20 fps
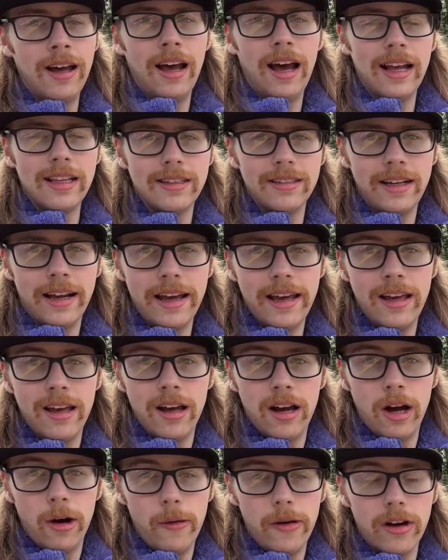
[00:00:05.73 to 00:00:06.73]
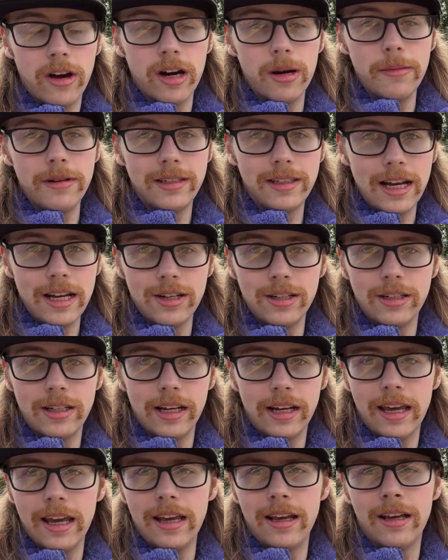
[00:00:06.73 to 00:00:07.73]
and today we're going to be station
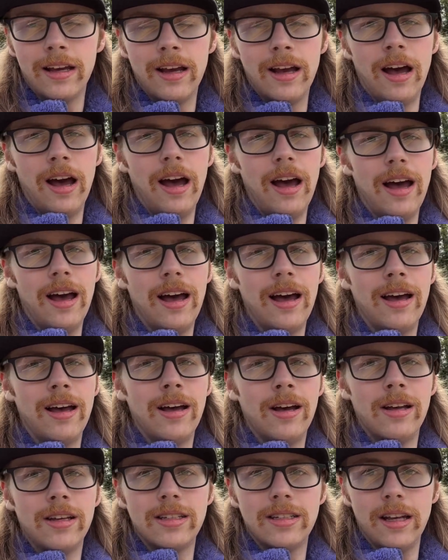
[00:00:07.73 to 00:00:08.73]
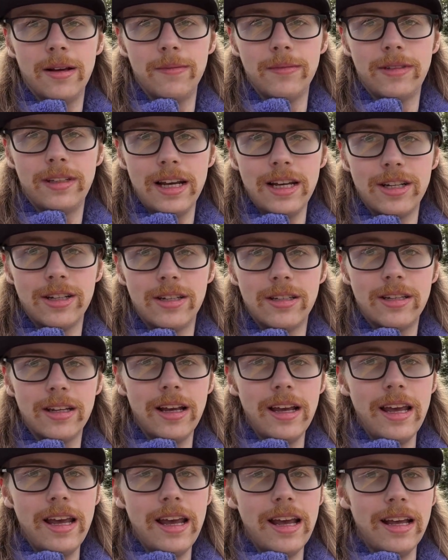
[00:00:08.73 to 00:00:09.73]
ticking some stations
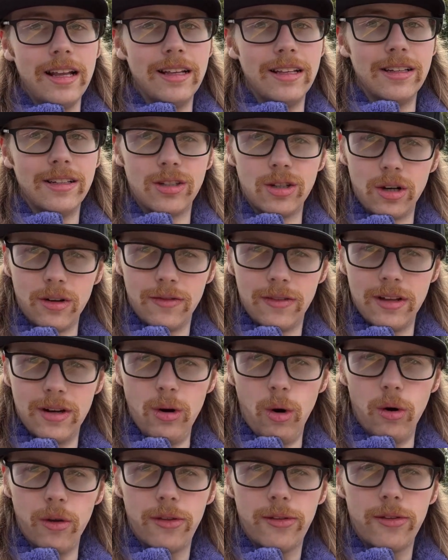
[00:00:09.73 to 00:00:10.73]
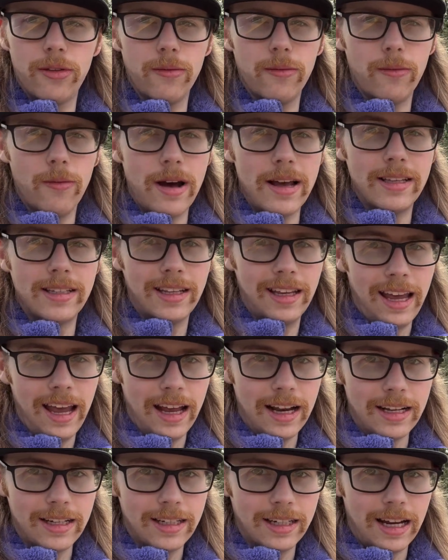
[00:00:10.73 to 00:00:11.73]
in sort of the northwest
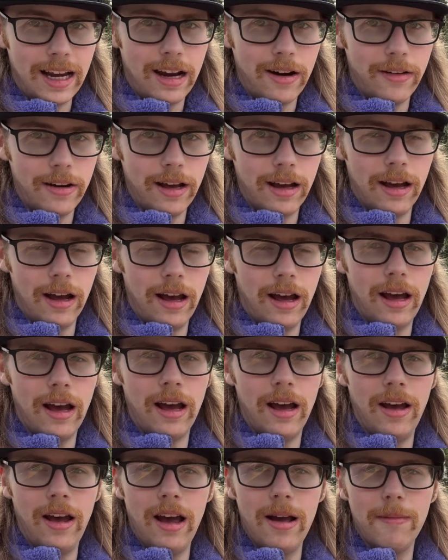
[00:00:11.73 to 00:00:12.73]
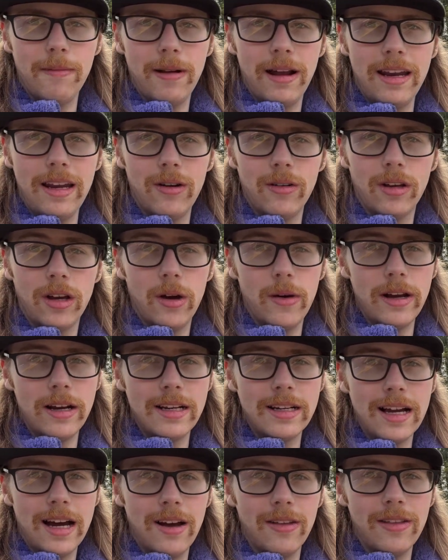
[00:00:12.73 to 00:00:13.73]
Kent area. I'm planning on going
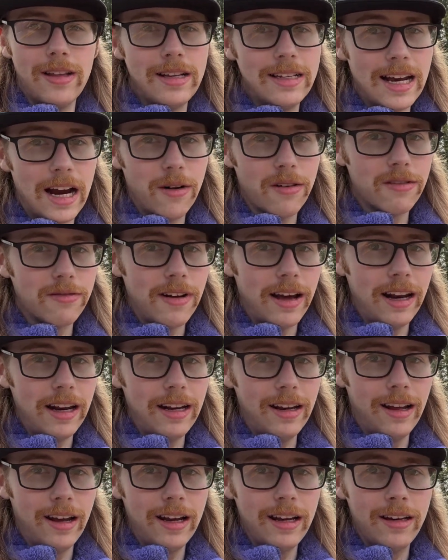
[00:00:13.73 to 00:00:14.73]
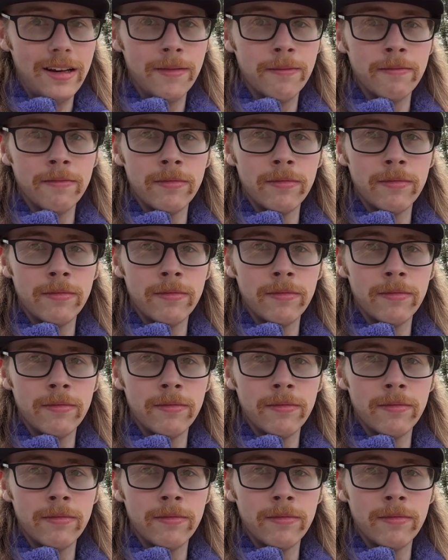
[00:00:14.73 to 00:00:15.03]
down the Darent Valley line,